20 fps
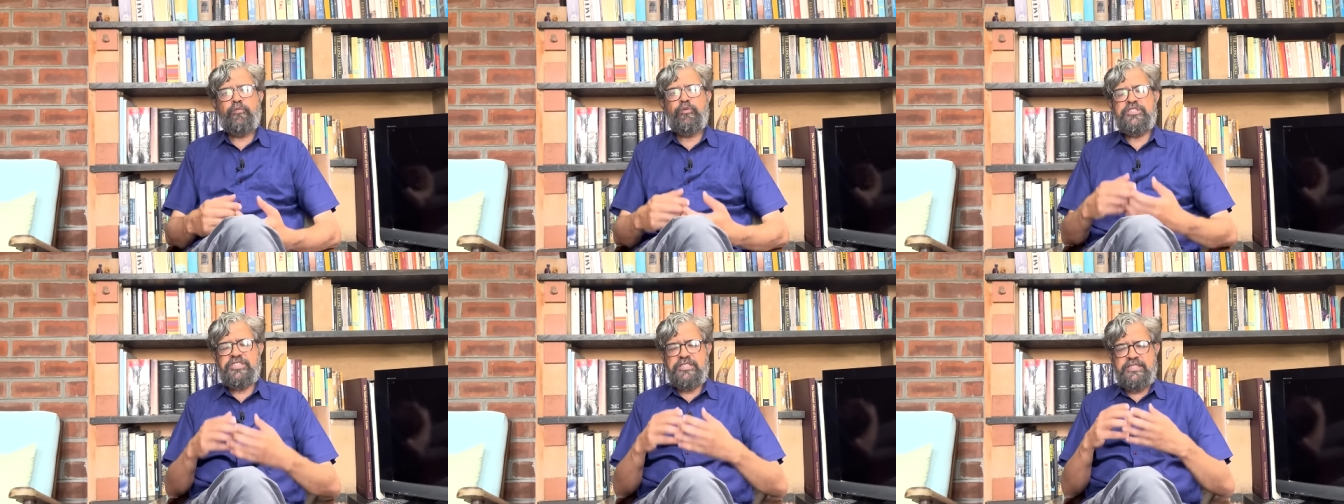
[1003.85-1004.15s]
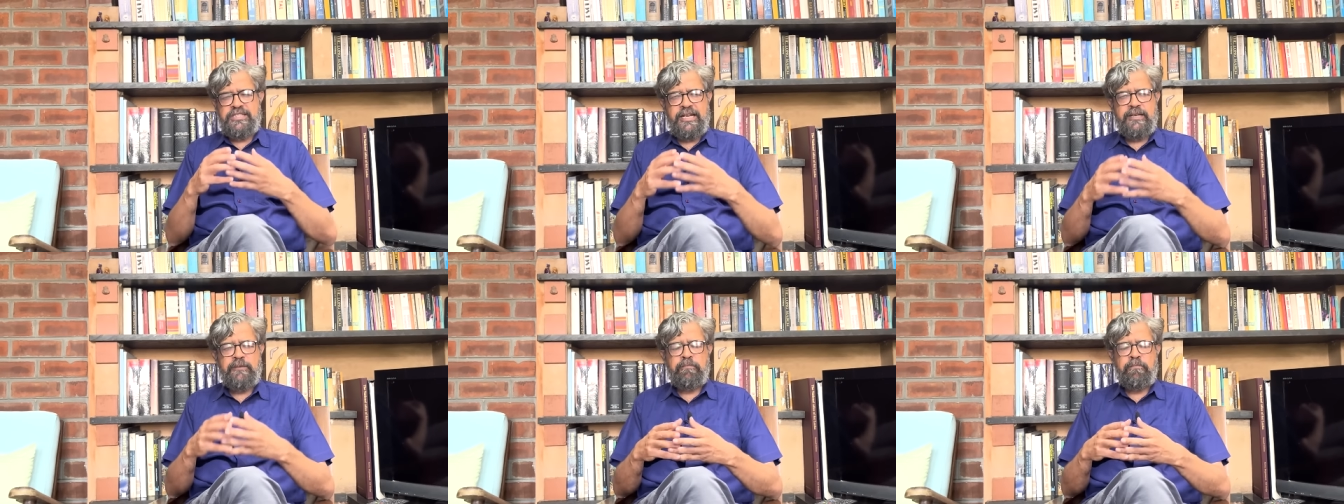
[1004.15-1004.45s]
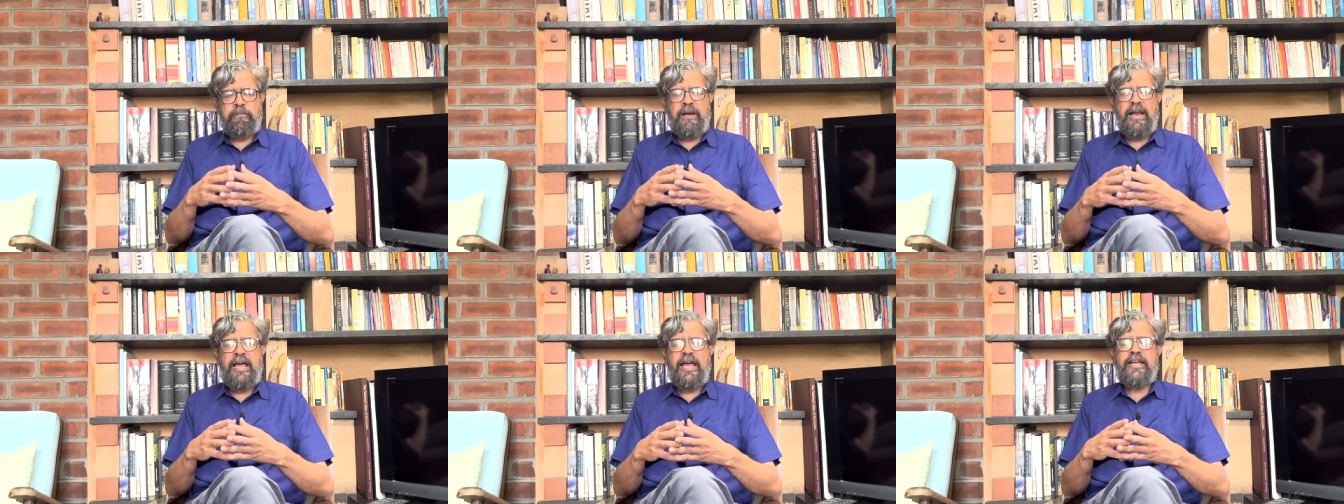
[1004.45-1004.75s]
which then
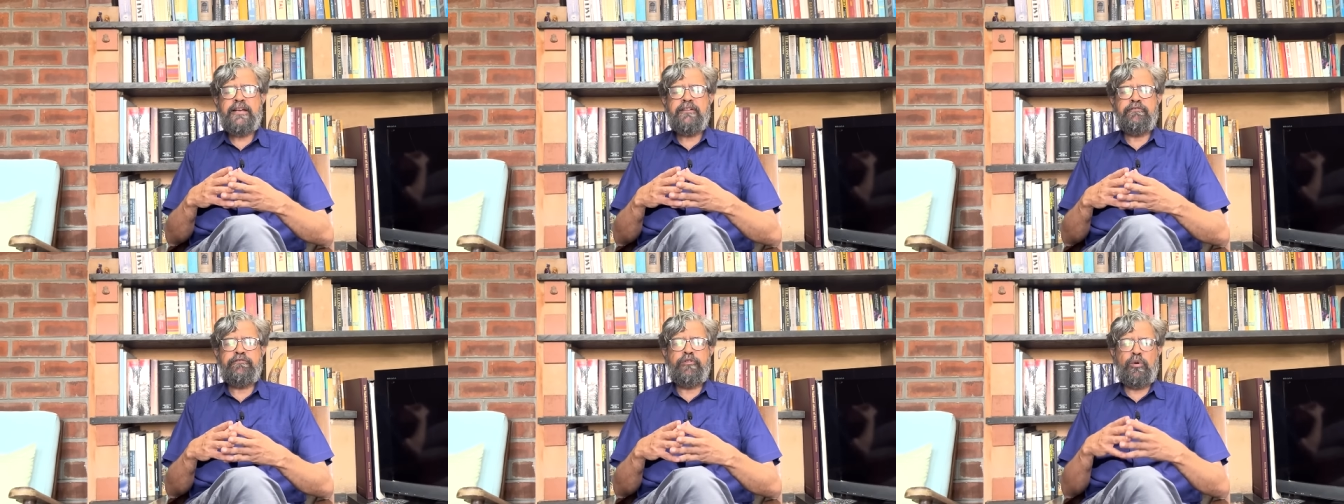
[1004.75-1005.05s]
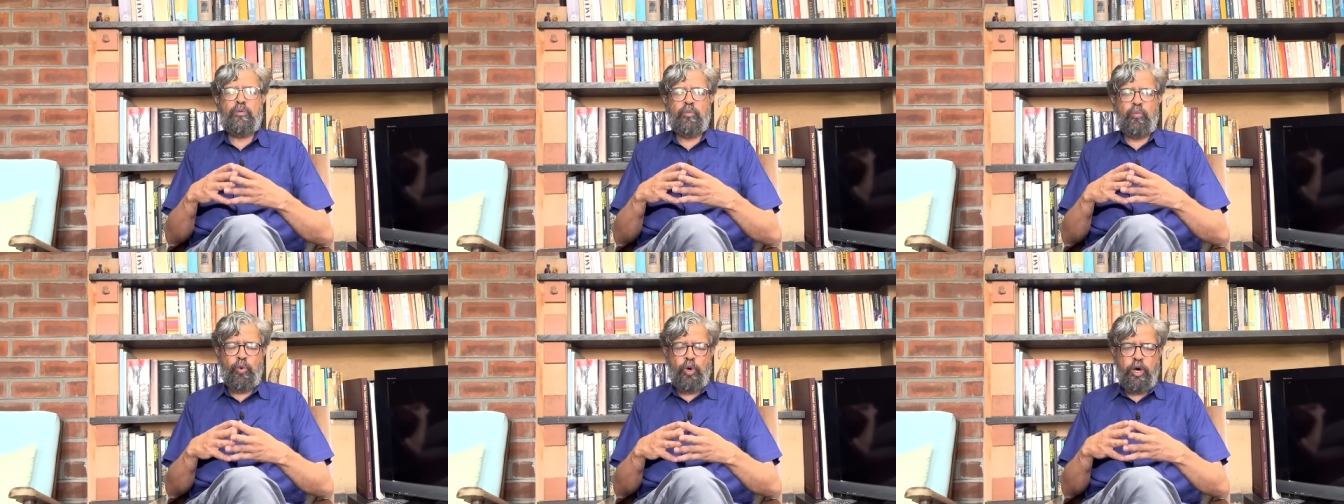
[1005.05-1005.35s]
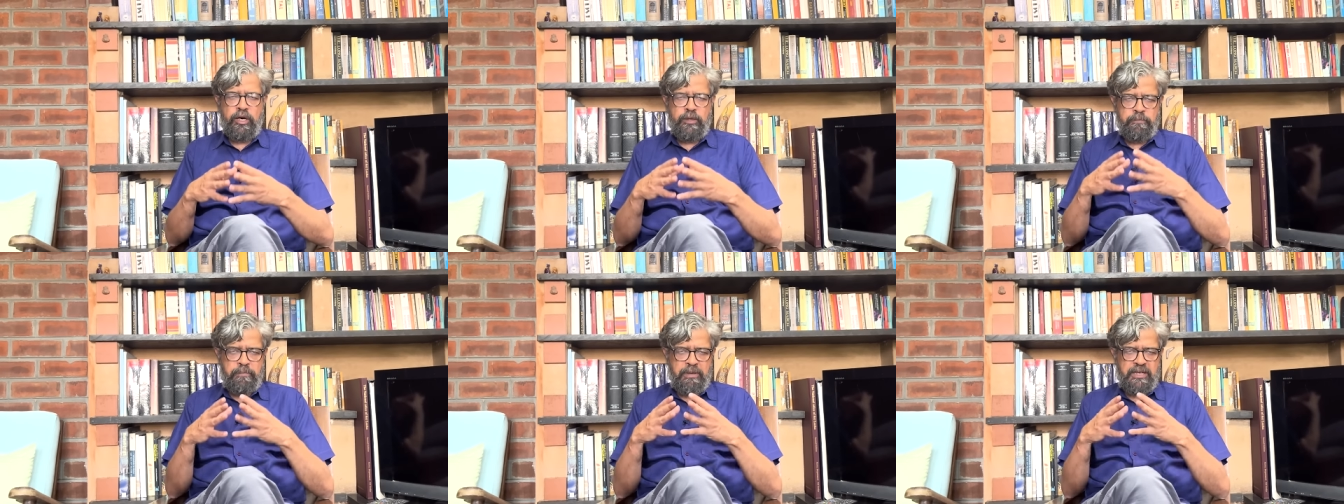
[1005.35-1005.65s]
plan for
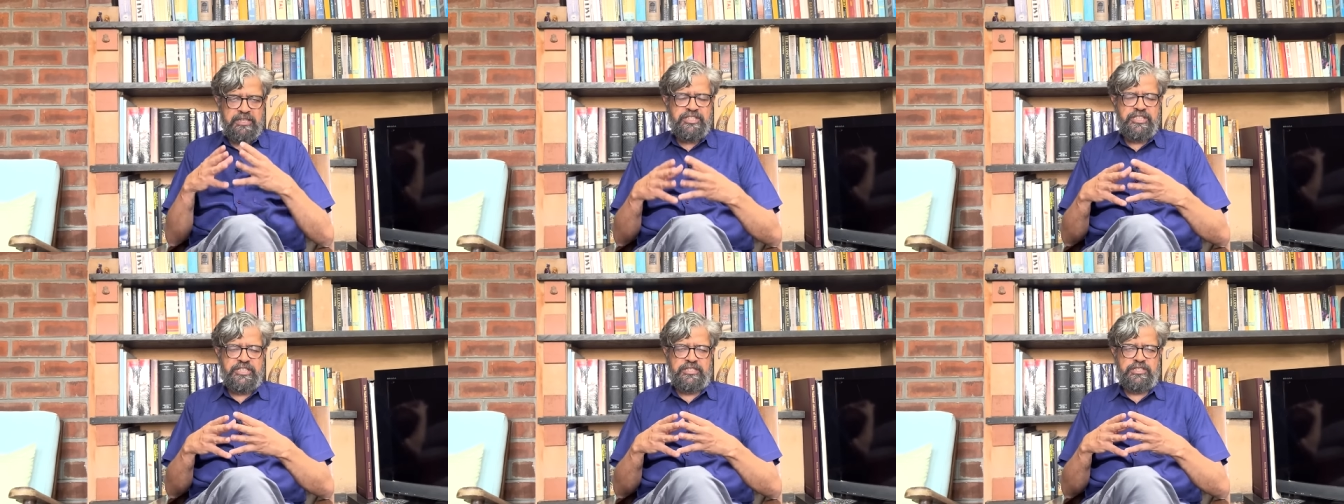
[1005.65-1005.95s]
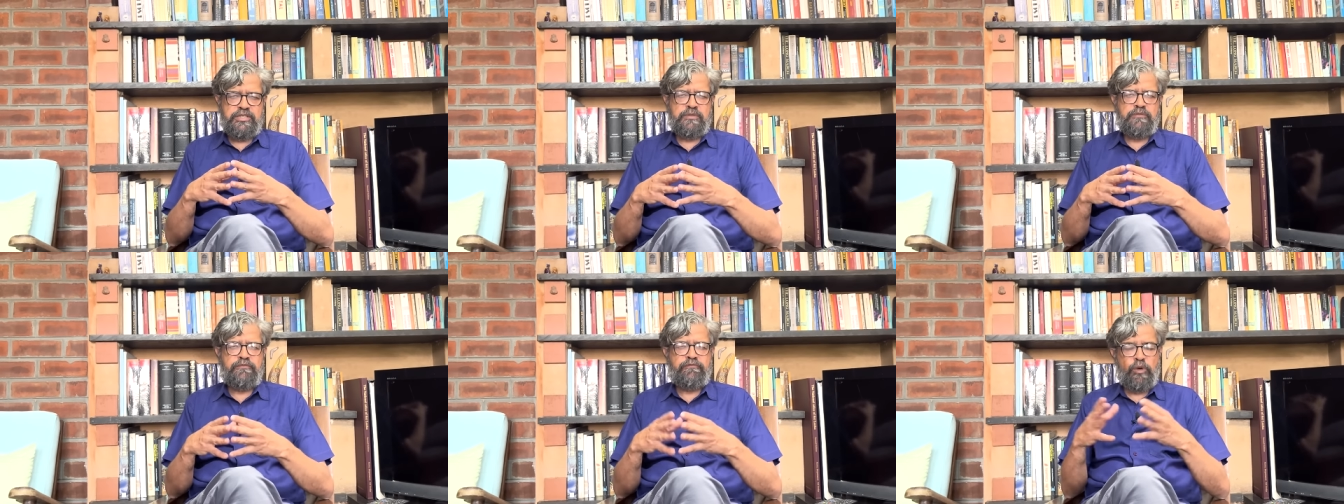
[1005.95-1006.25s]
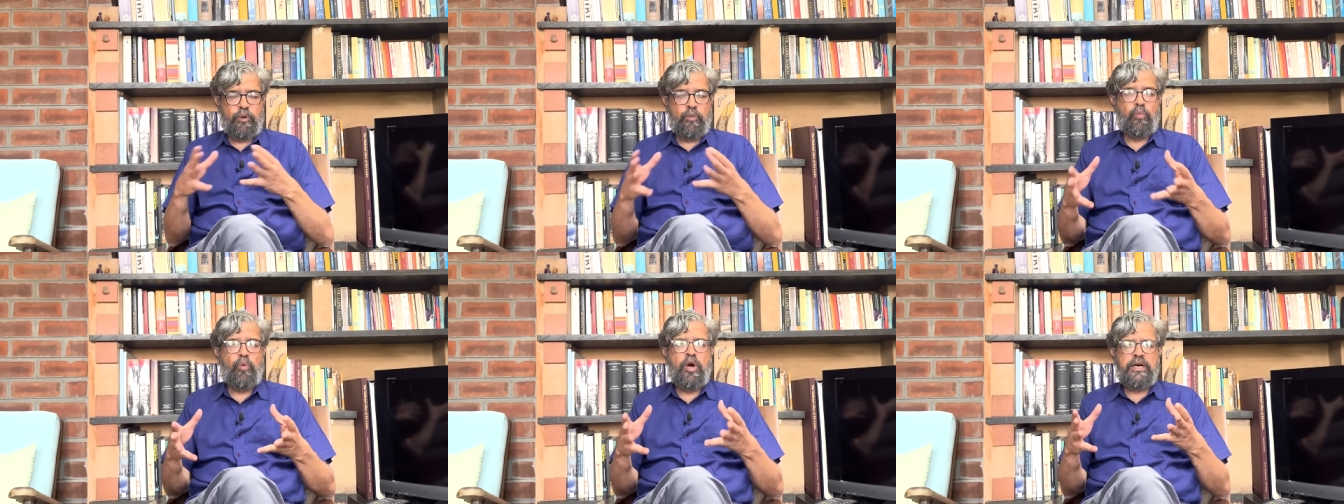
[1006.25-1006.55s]
ward budgets
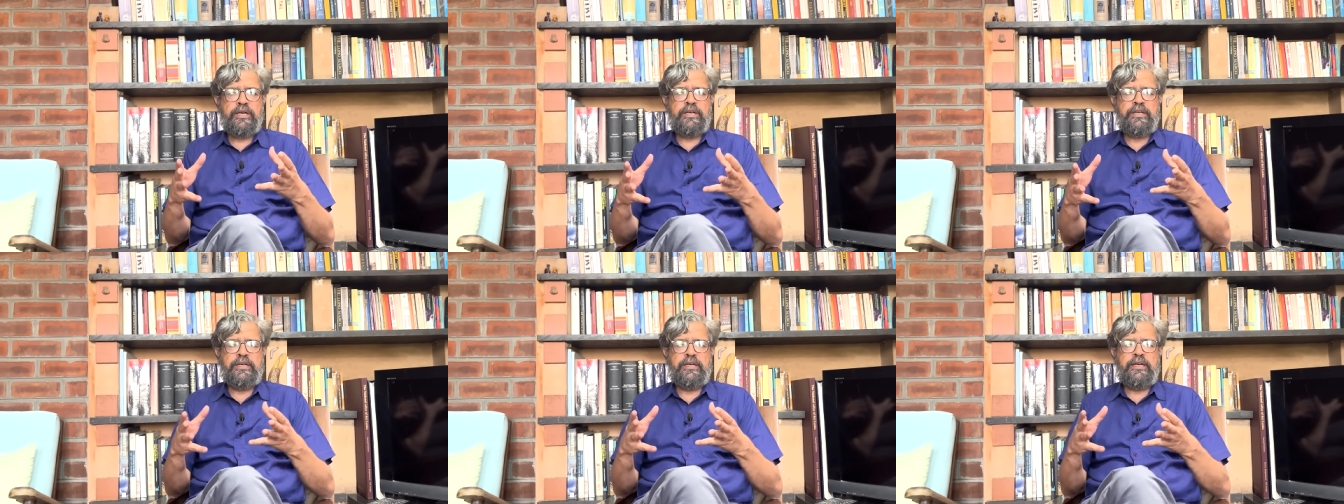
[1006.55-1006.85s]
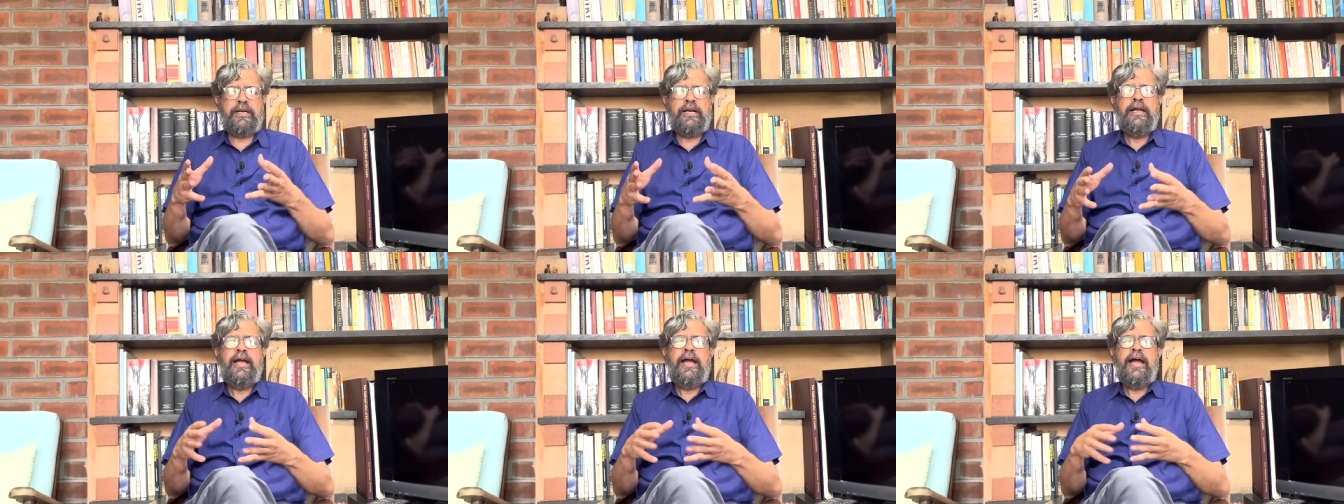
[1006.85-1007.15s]
for water